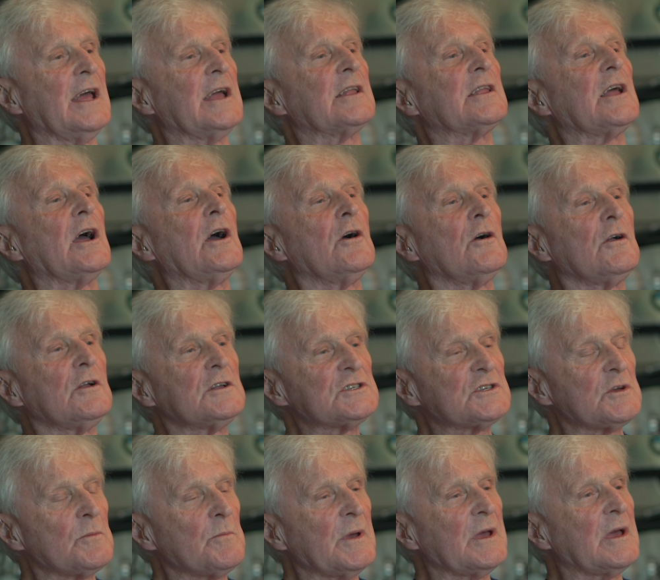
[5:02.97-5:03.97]
I
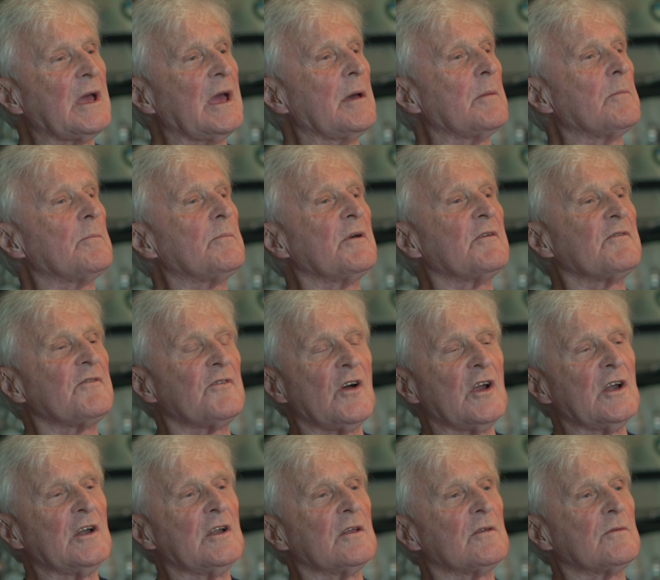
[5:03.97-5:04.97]
also became
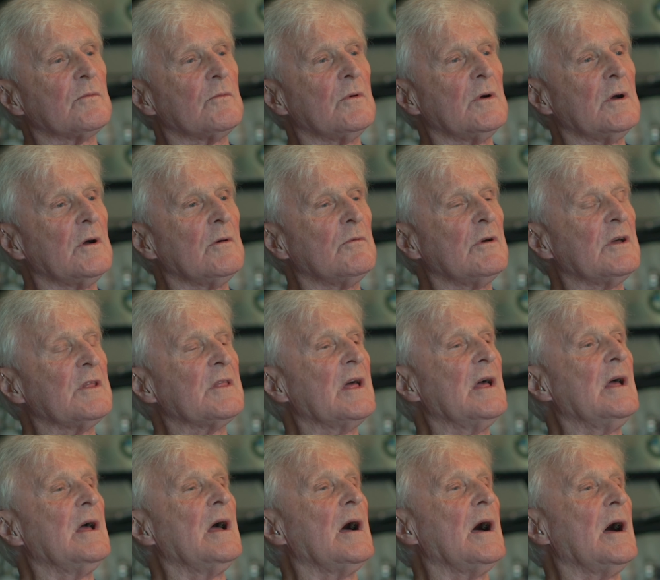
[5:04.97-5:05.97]
befriended with
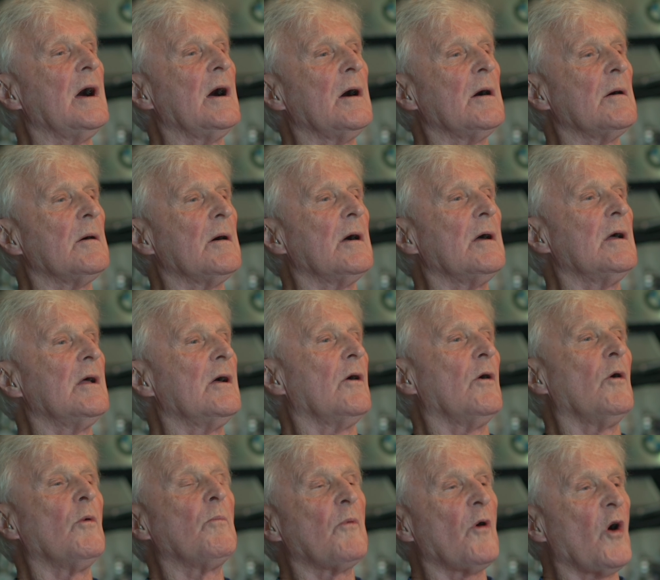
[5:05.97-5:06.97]

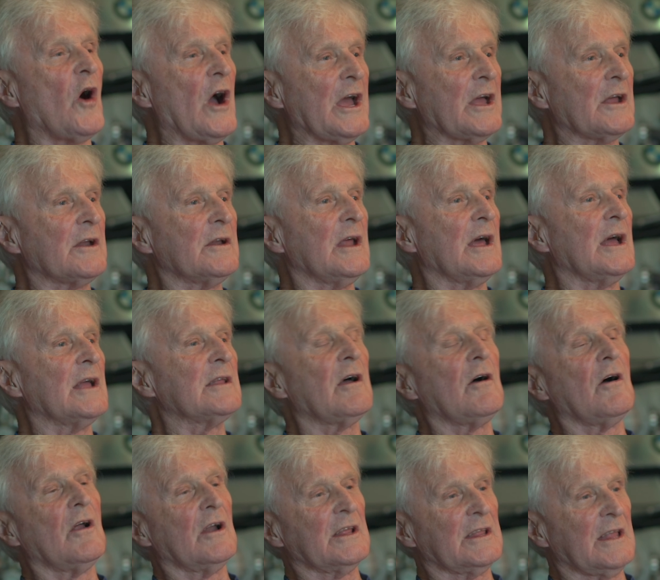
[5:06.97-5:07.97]
O'Brien at
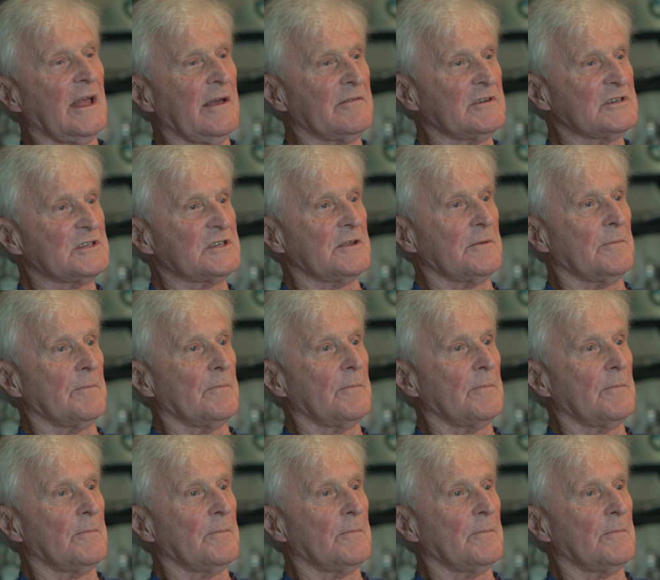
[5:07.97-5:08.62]
Harley Davidson.